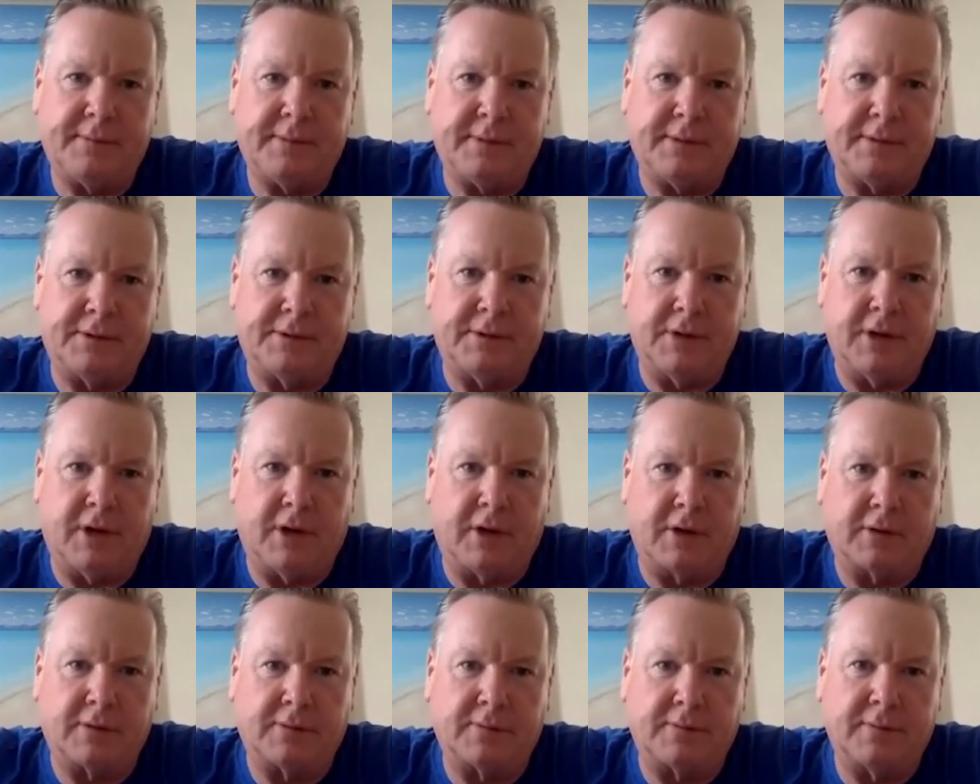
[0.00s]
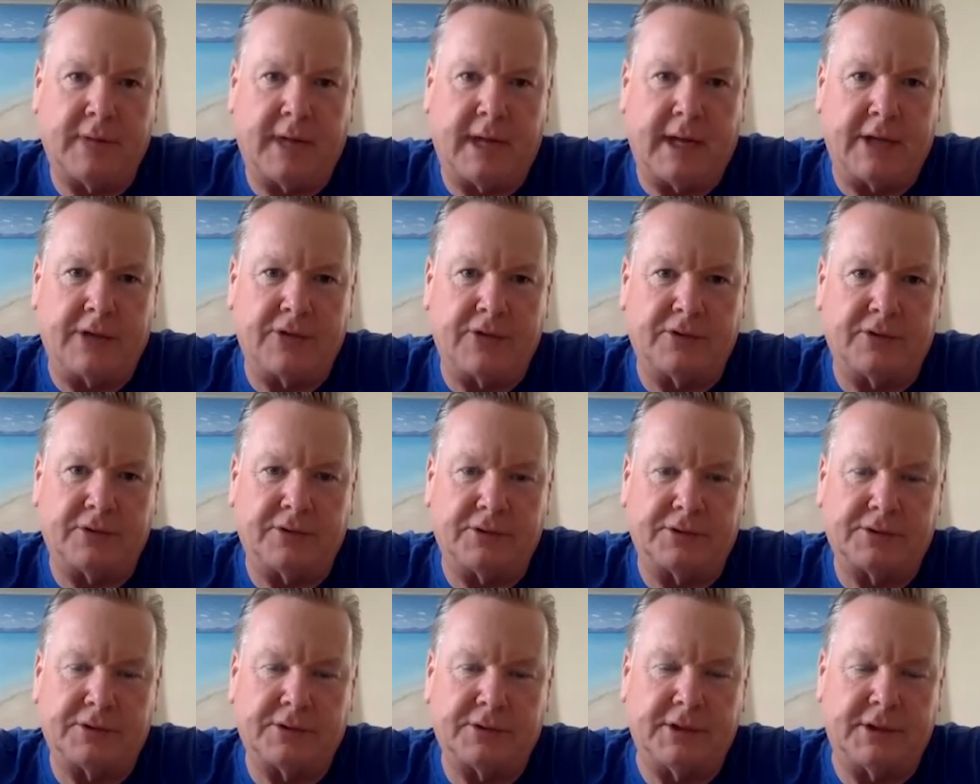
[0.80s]
young
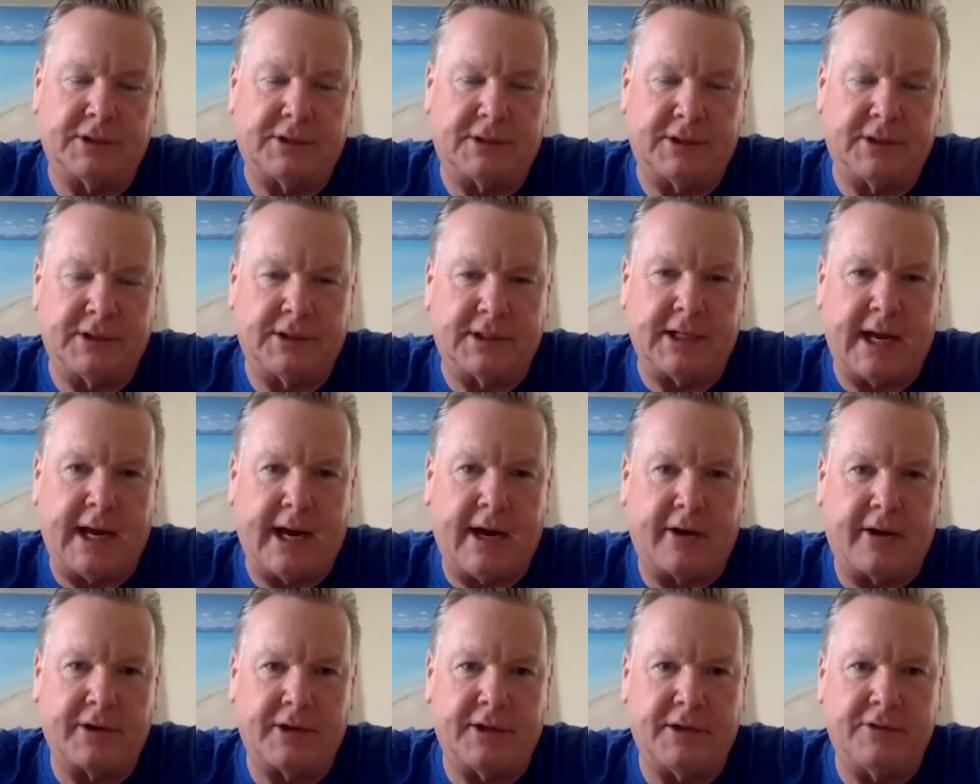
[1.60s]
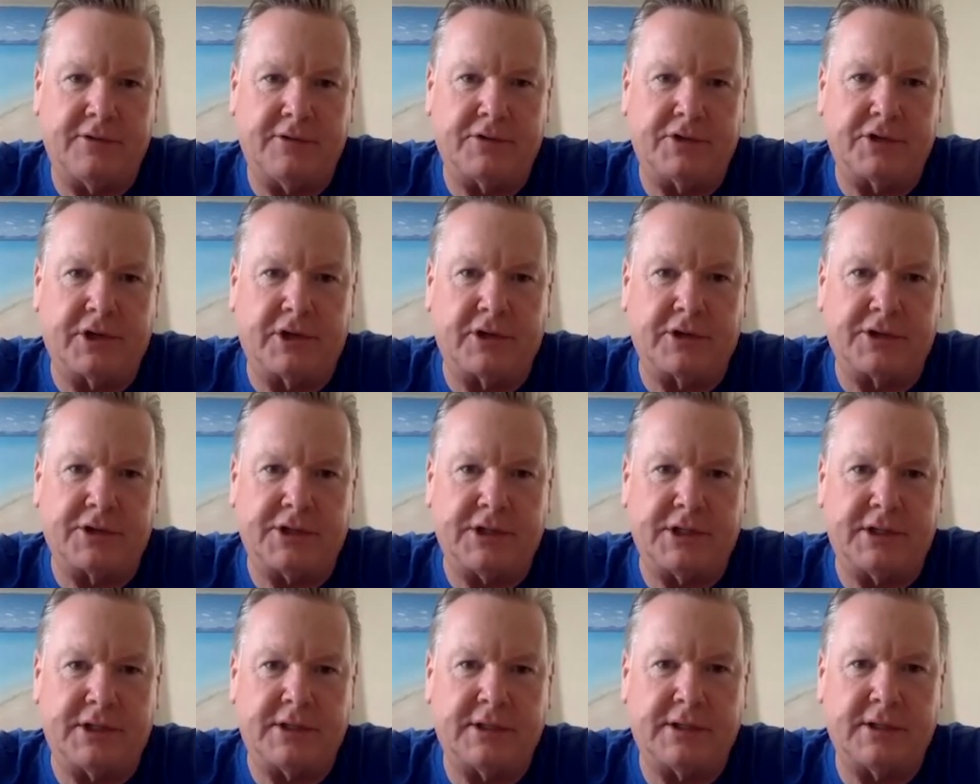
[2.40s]
angels is in town in New
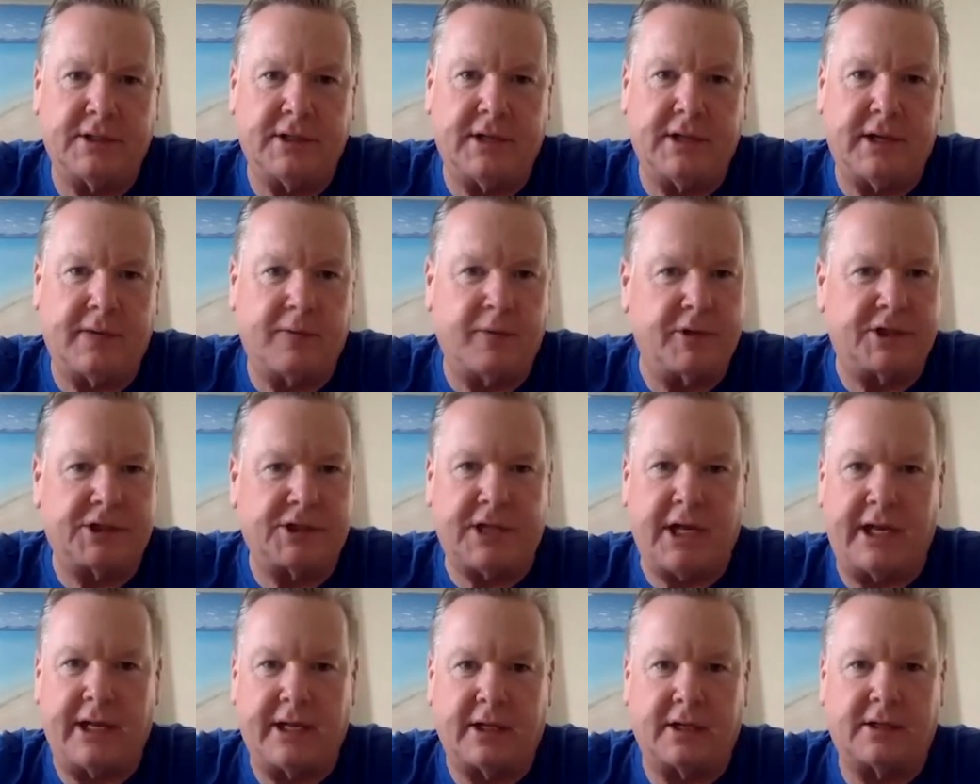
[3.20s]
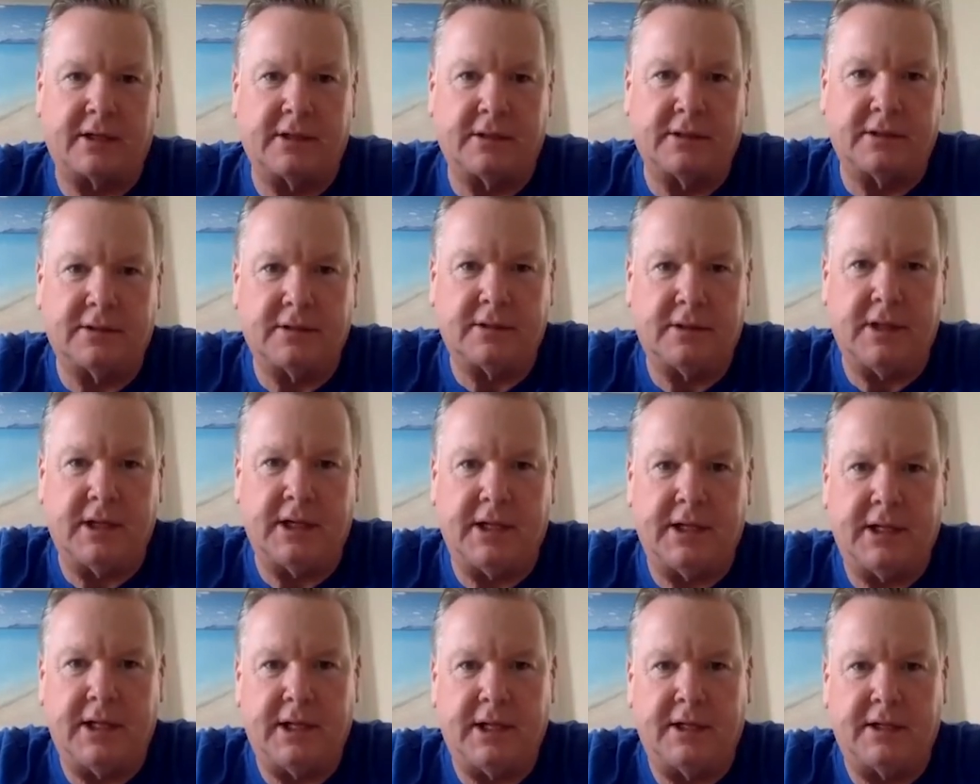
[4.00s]
Jersey. We stay
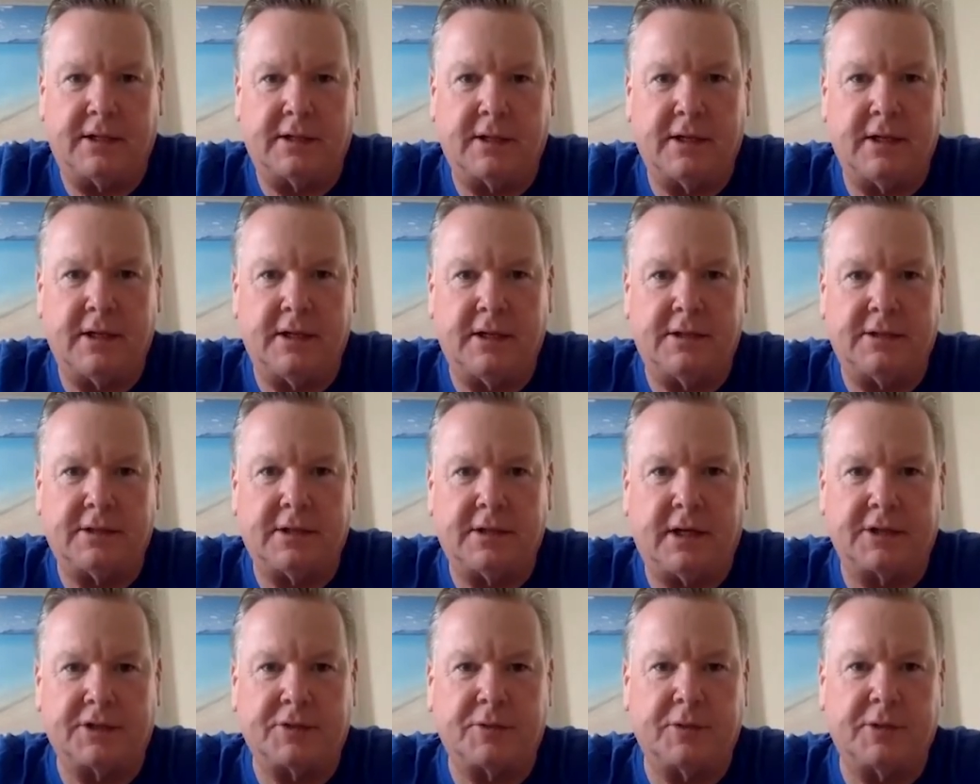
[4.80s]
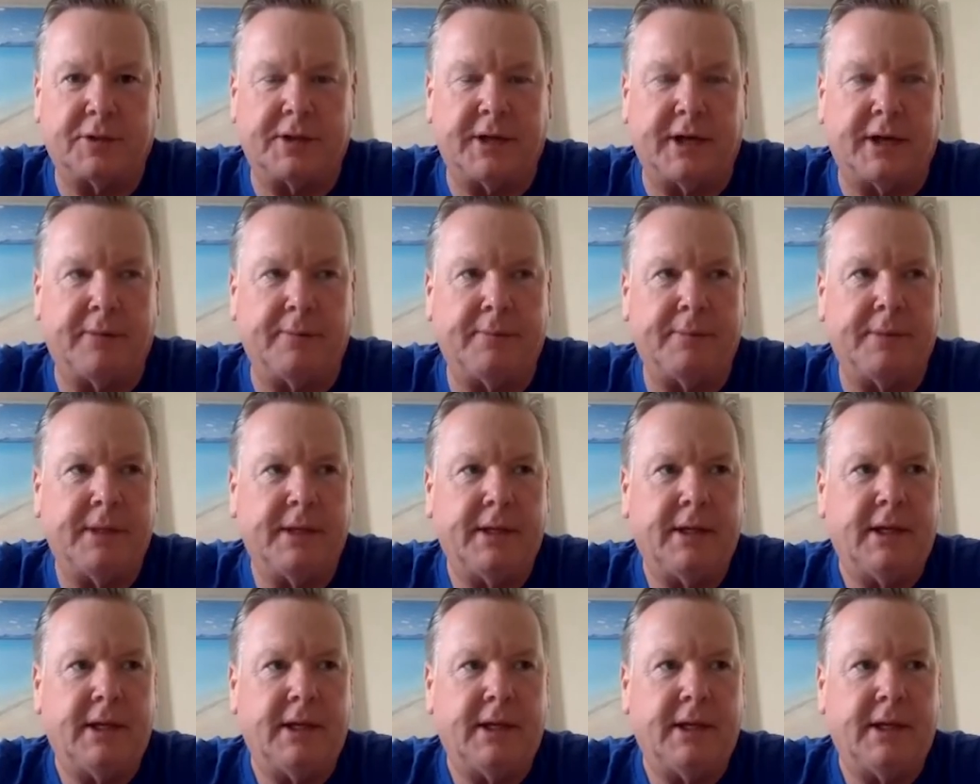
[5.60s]
in touch with them.